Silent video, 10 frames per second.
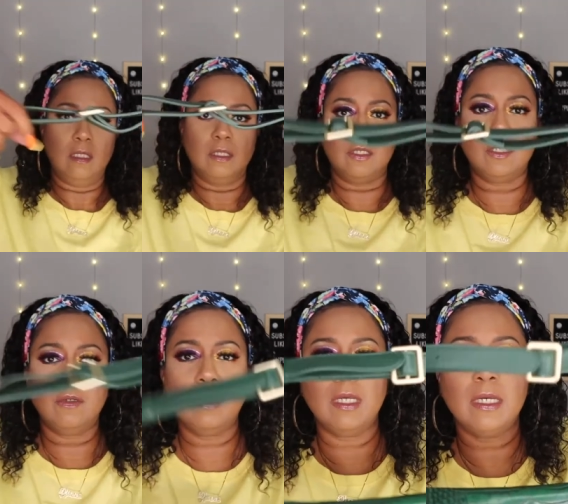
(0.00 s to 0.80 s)
so
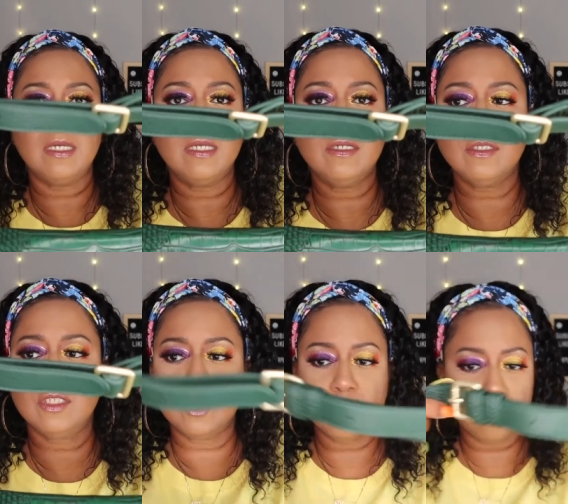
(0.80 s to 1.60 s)
yeah, here's
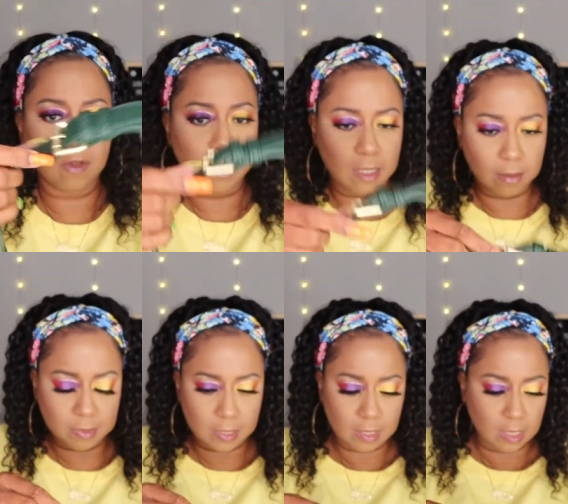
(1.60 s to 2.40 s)
the
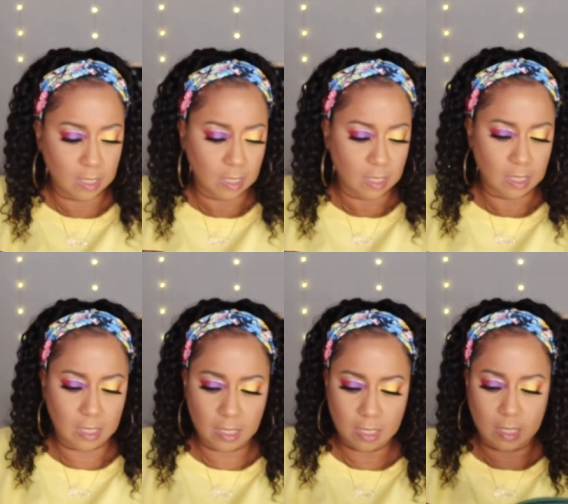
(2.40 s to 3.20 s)
straps
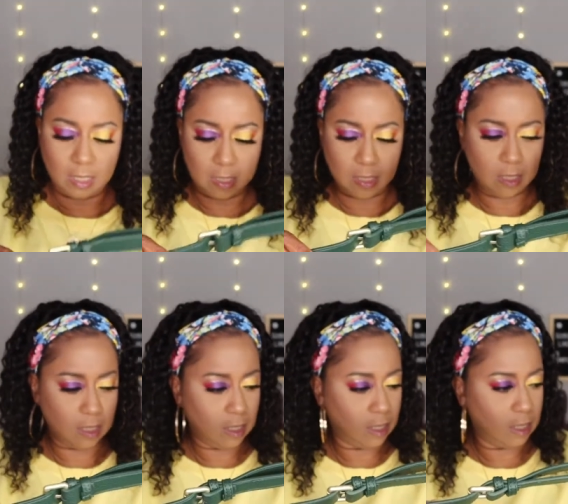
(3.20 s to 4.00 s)

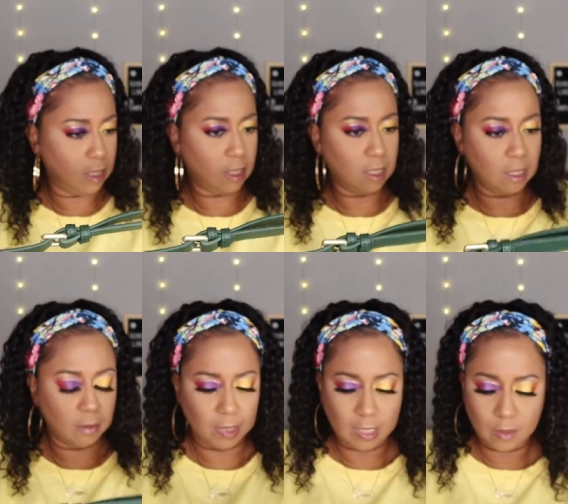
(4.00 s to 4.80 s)
and
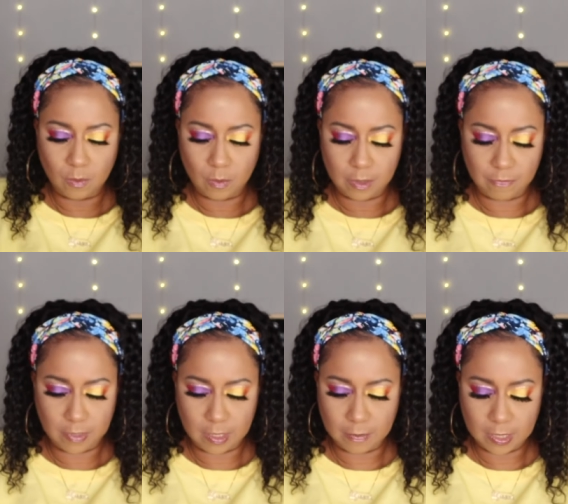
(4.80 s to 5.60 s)
yeah, but I don't wear
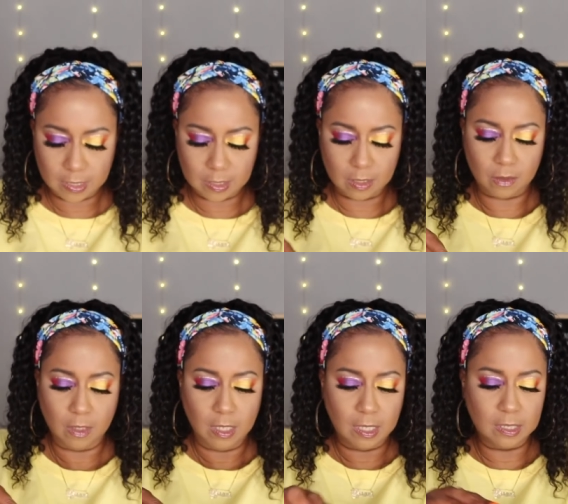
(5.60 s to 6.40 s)
fanny pack stuff.
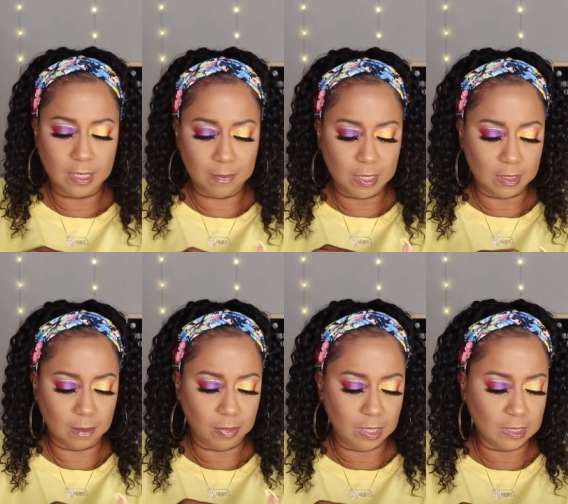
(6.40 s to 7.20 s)
And it's not because
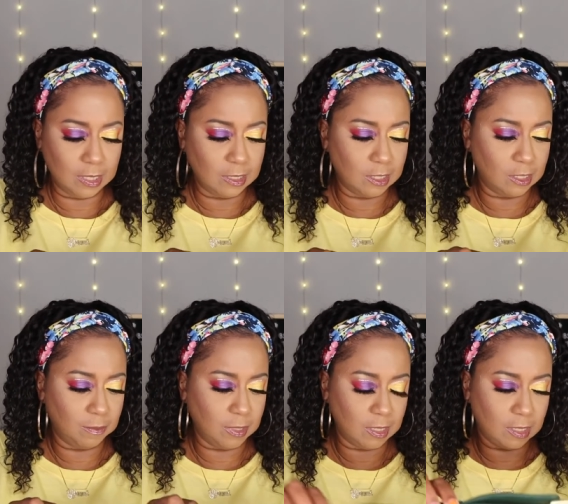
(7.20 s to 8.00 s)
I'm plus size. It's just
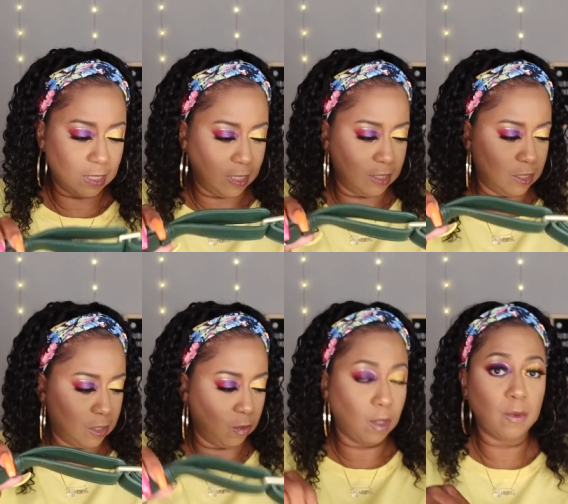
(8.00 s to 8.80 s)
because I, I just
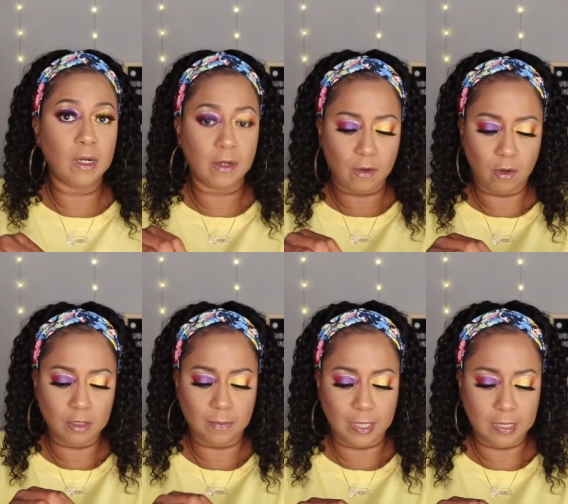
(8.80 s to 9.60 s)
don't. I wear
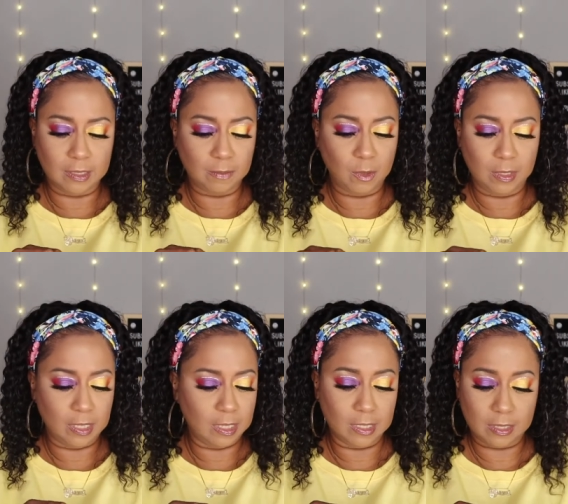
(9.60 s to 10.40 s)
crossbodies
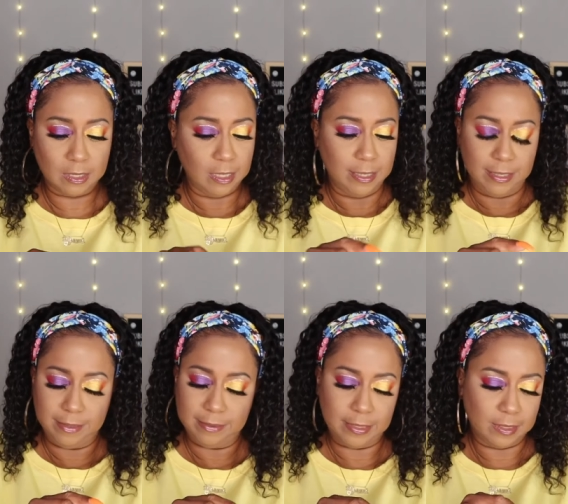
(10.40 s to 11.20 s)
mainly. That's
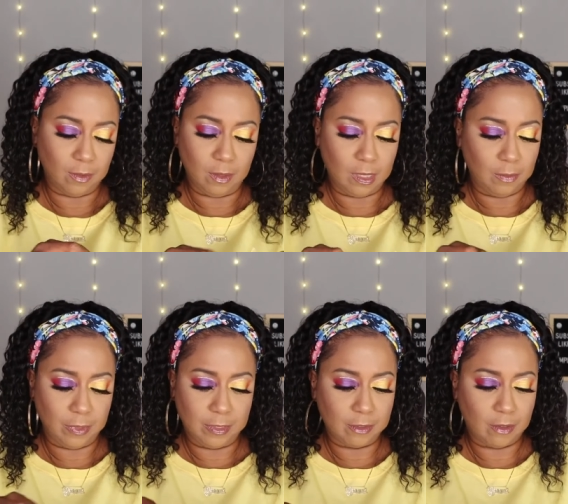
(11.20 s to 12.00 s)
that's all I
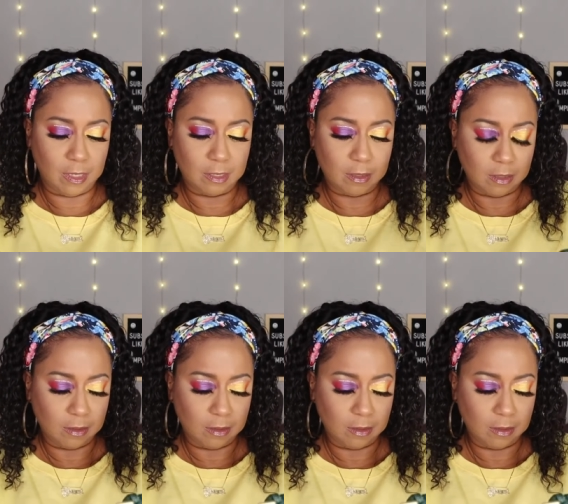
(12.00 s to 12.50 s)
wear is cross